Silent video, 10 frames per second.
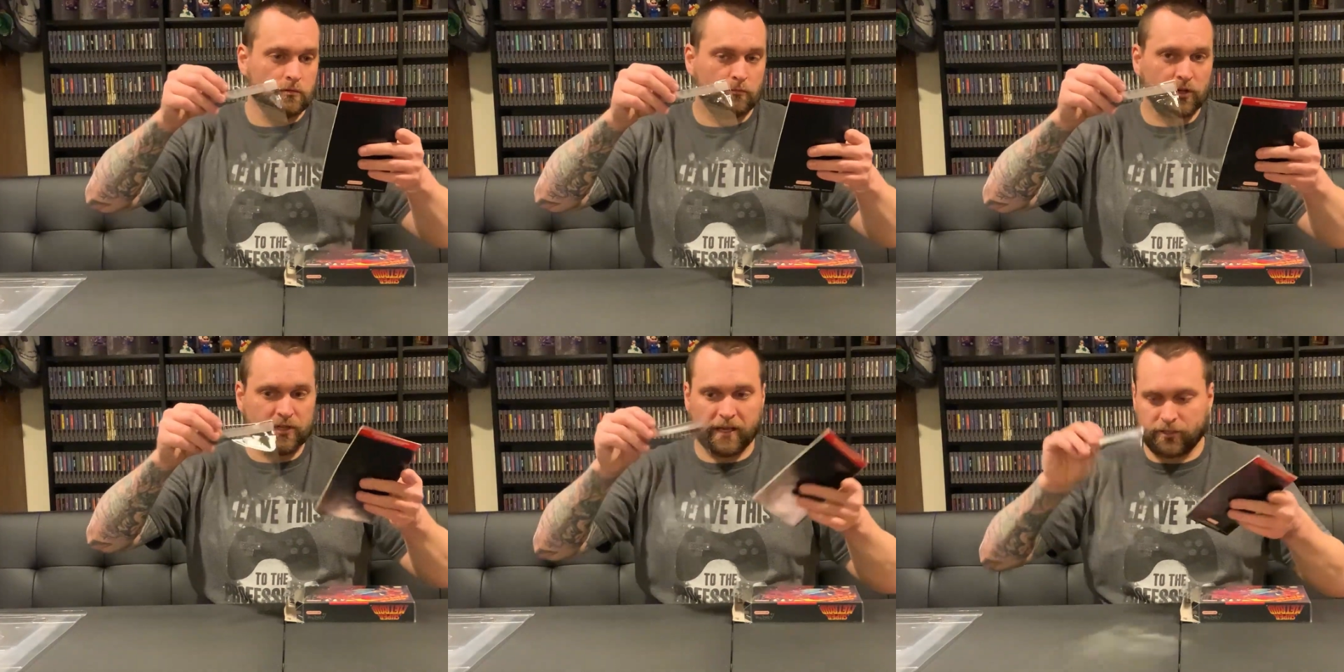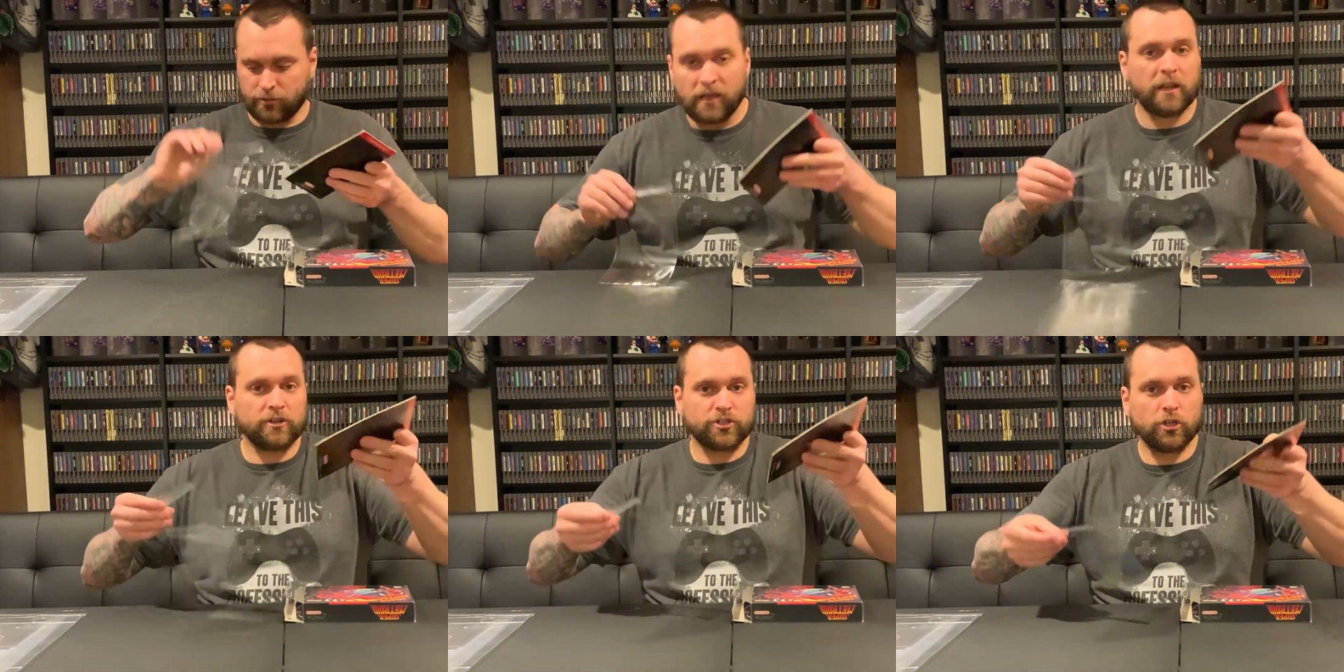protector.
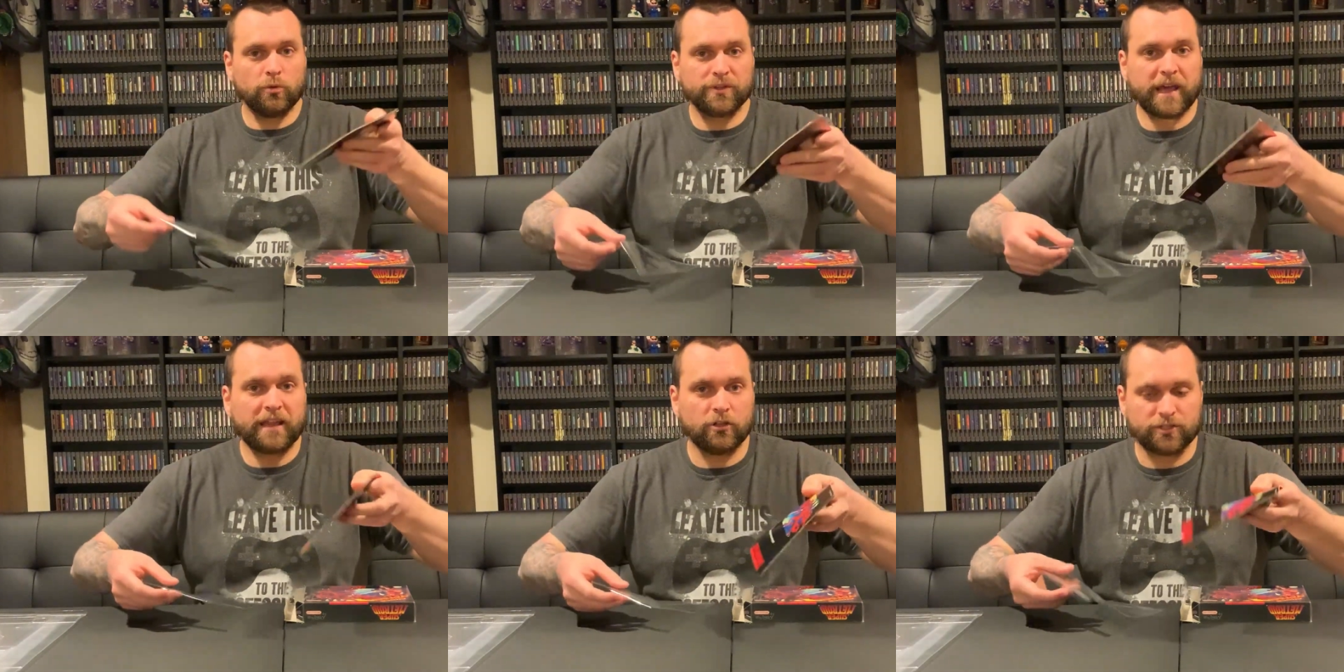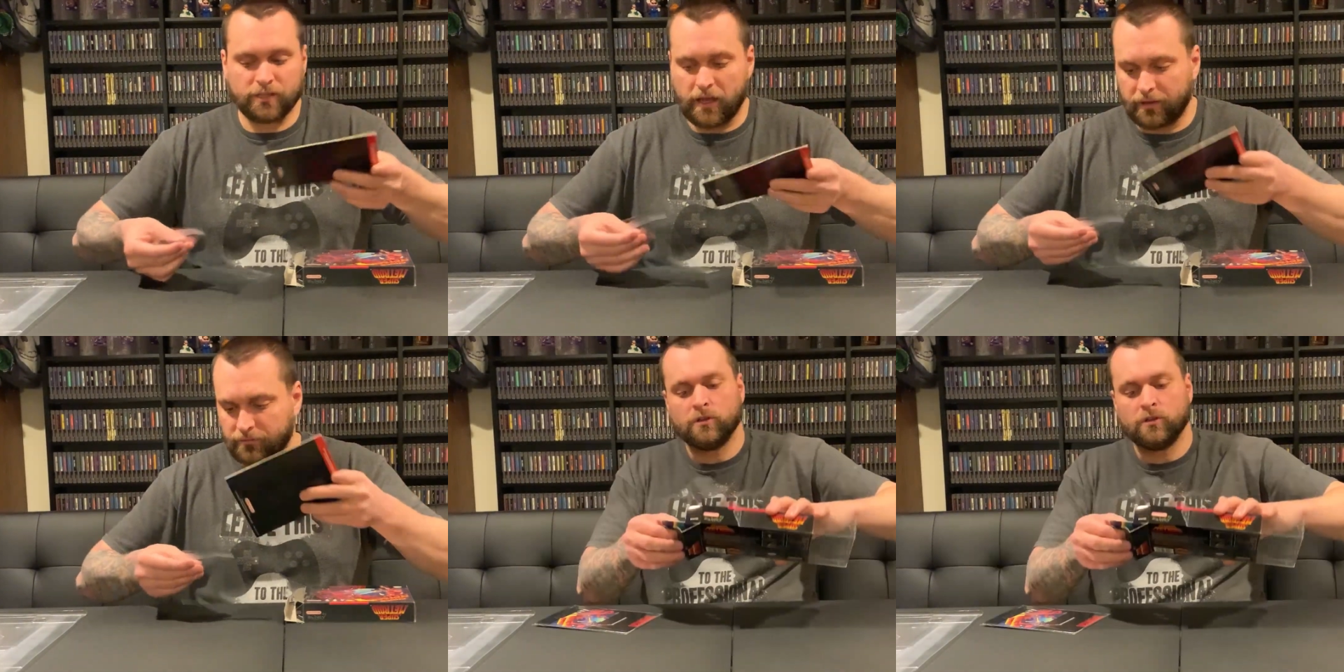And I'll show you what that looks like.